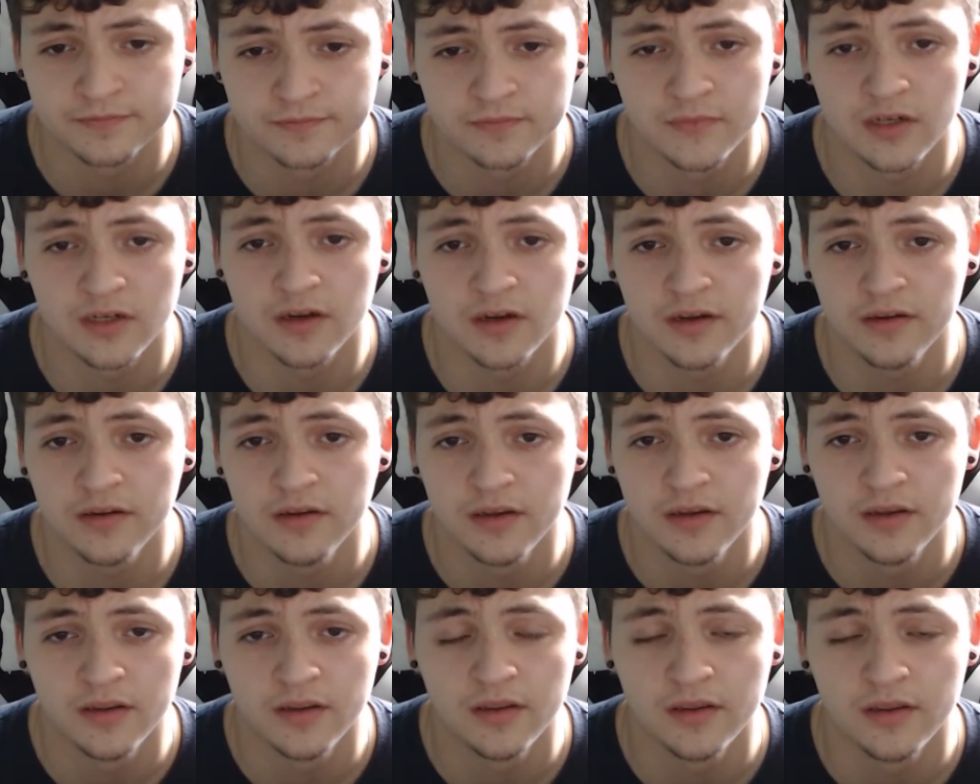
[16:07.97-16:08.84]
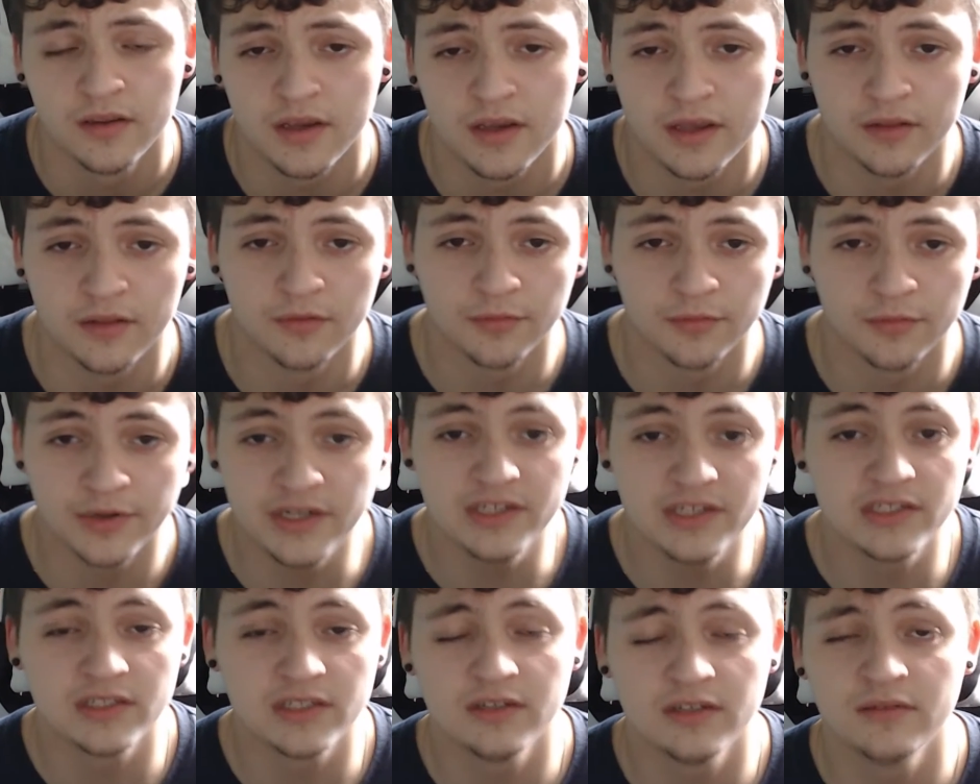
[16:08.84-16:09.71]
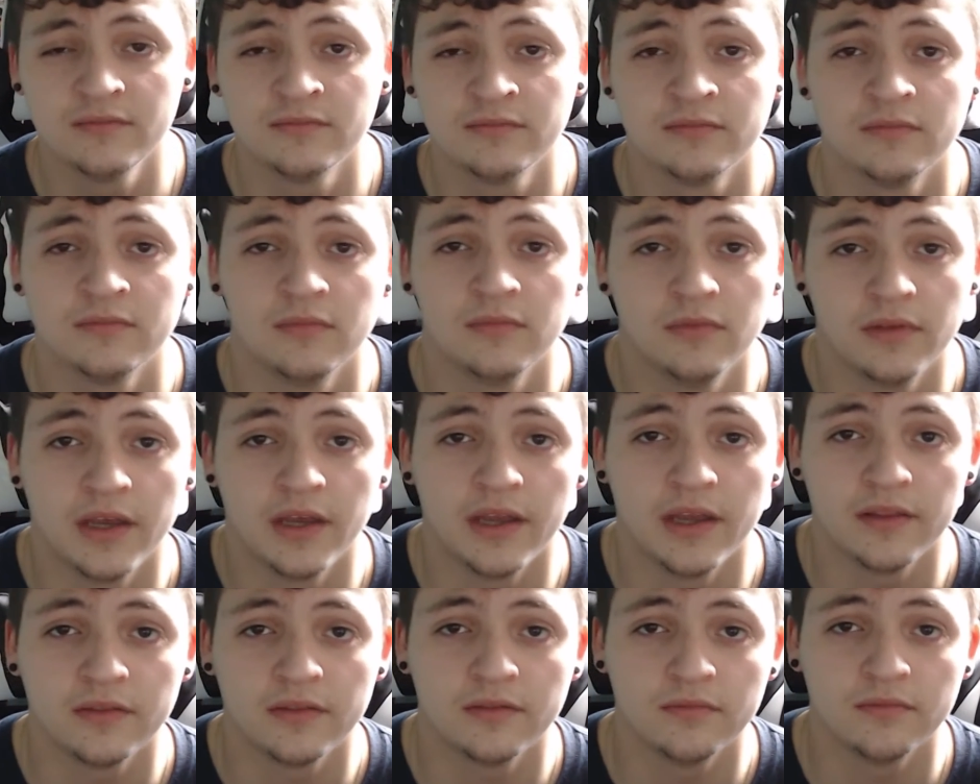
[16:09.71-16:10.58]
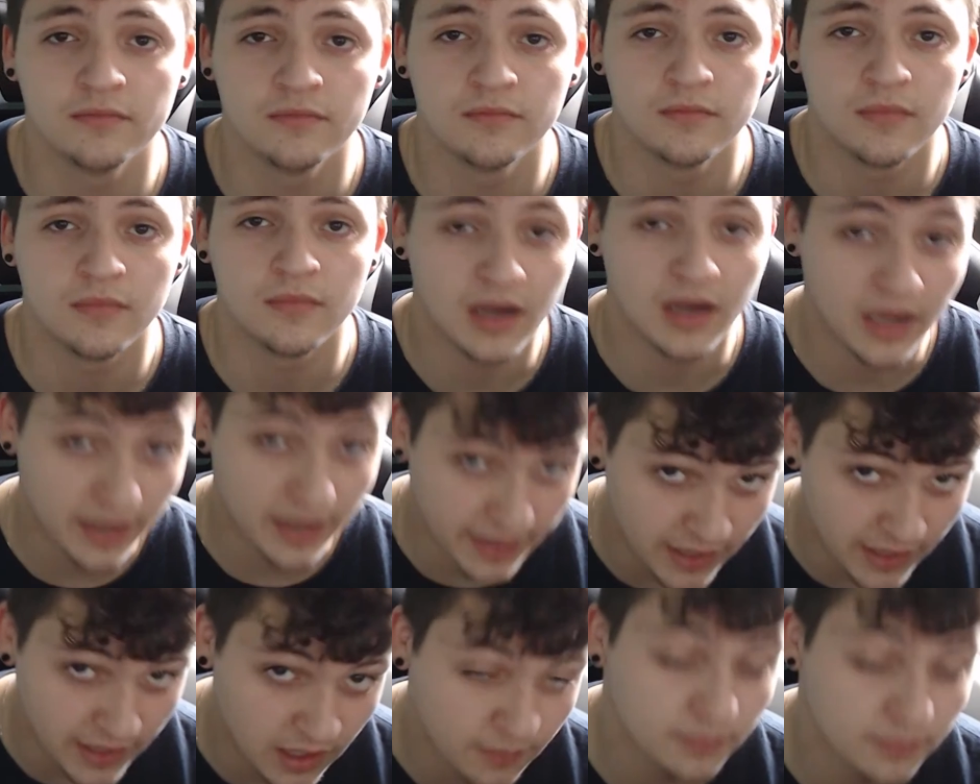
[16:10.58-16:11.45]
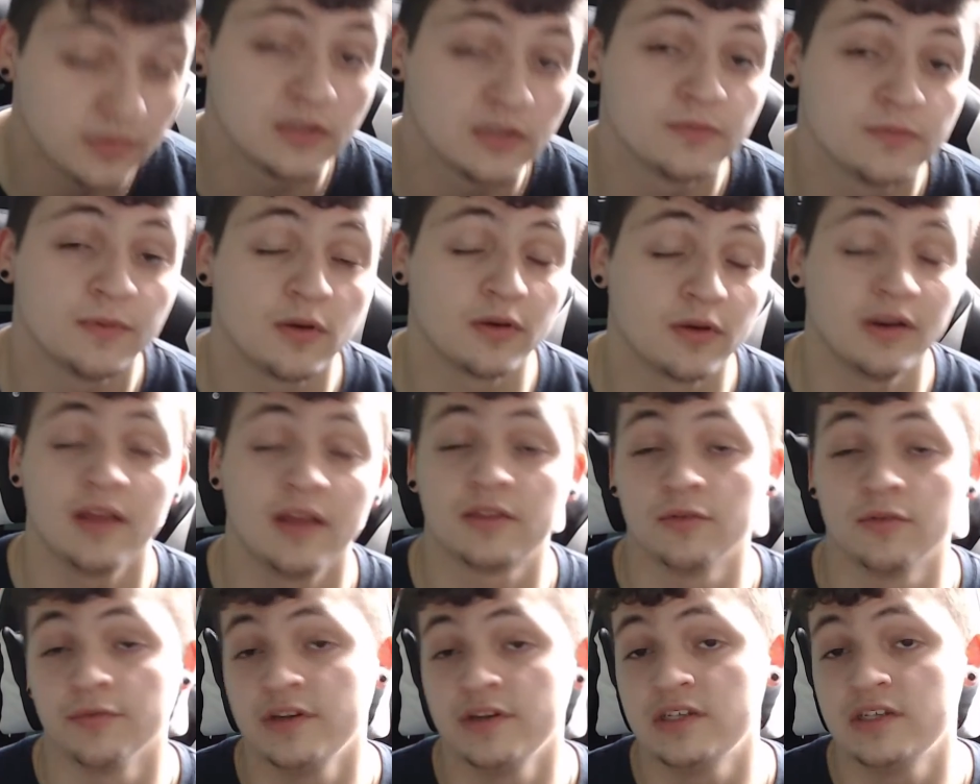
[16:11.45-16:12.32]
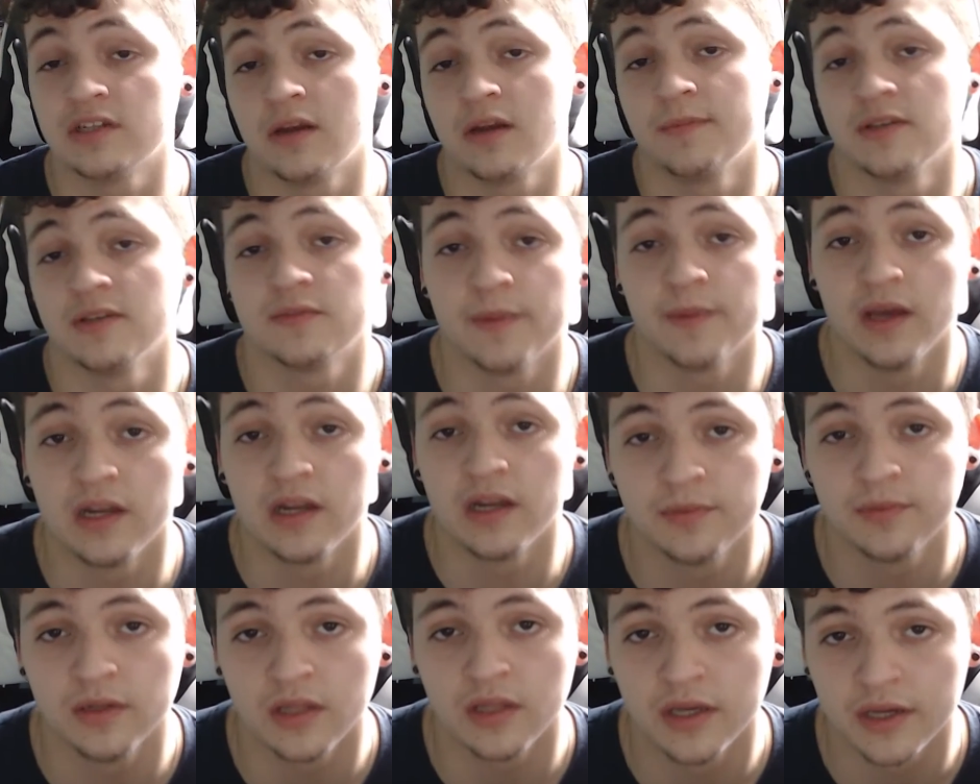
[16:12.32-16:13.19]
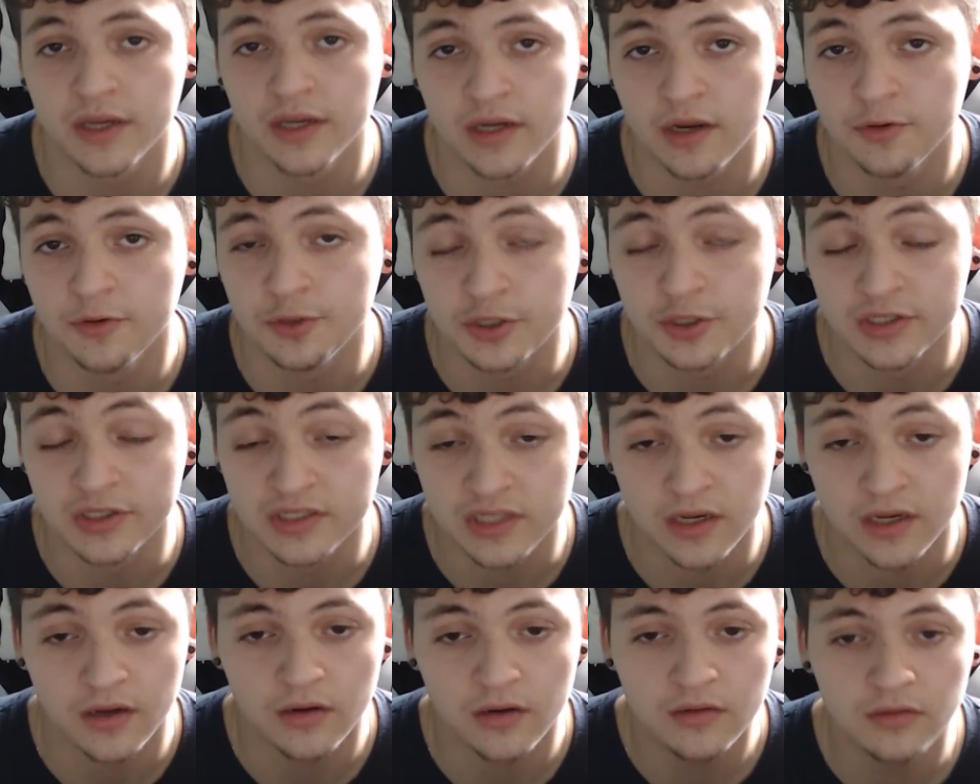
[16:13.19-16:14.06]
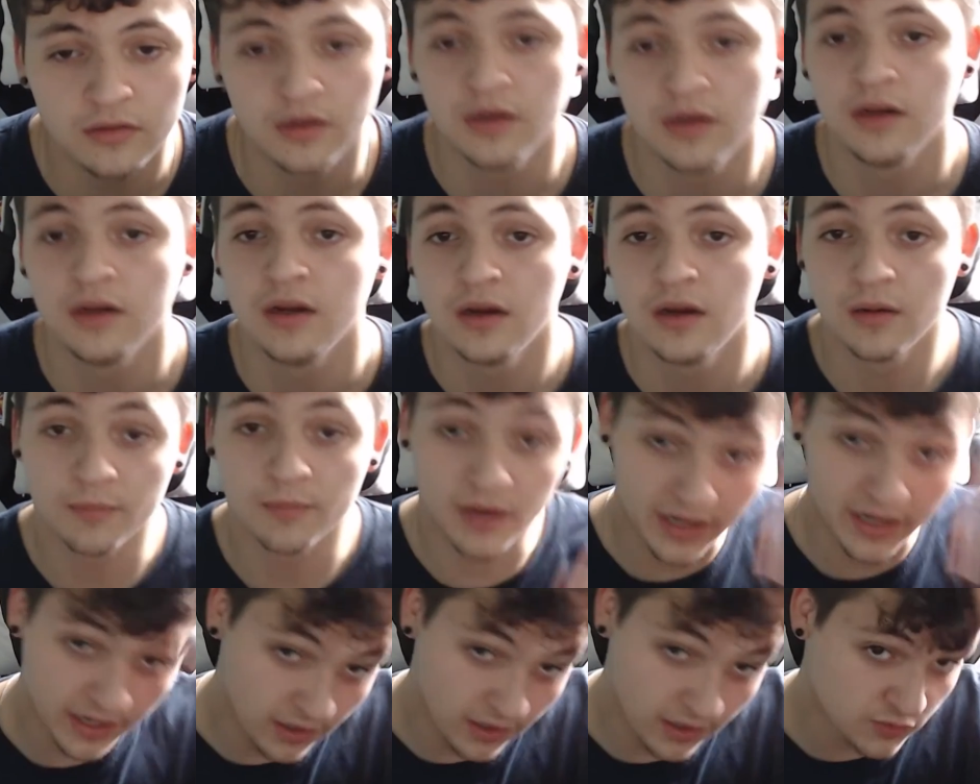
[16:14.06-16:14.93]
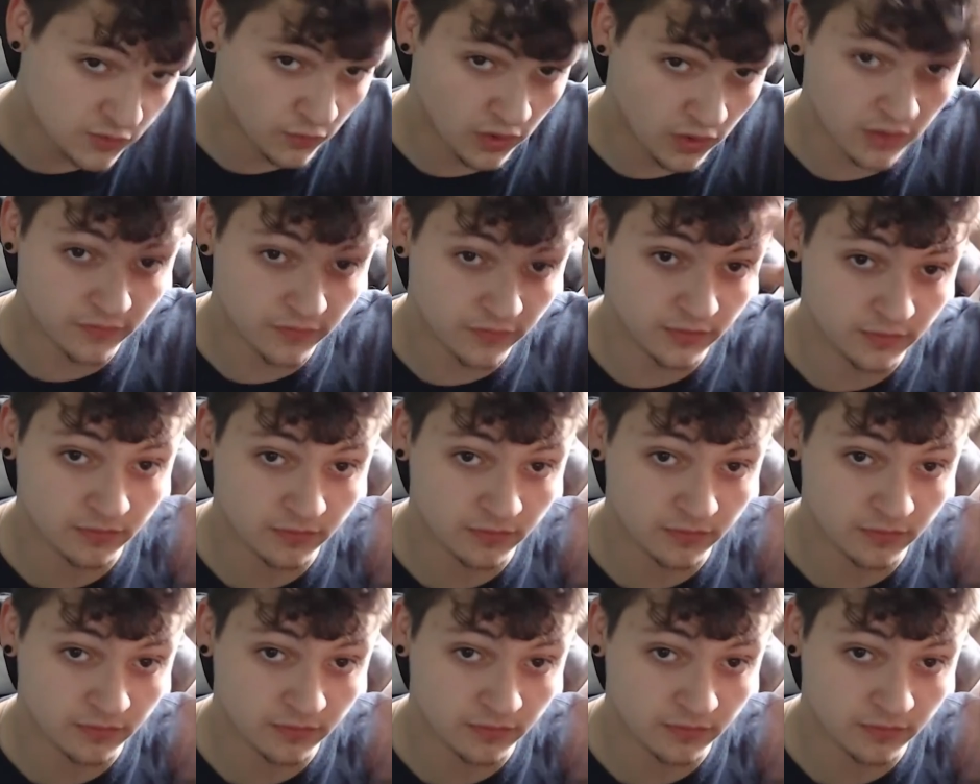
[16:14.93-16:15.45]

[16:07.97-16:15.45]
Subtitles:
All right? And the reason that I am, or not the reason I'm Hispanic, but like how you can tell, my hair is one of them.